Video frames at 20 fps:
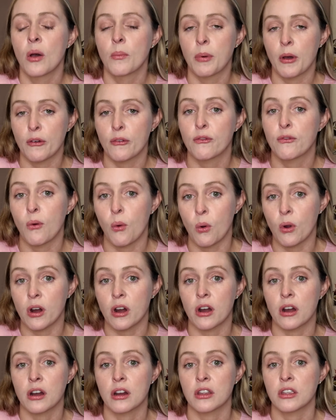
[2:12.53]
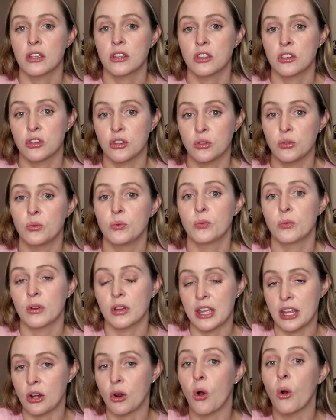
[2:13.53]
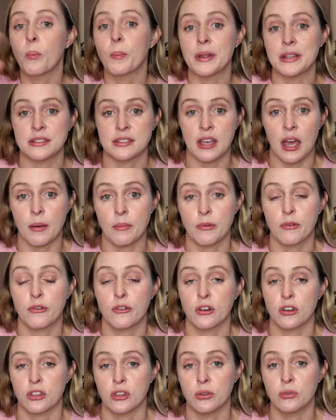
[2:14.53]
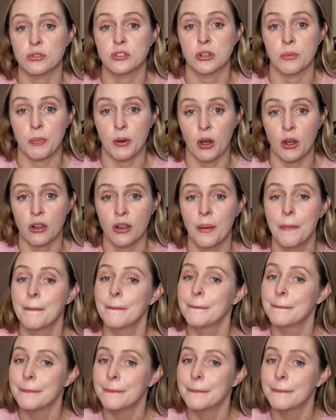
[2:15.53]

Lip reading: before it opens up for you to book.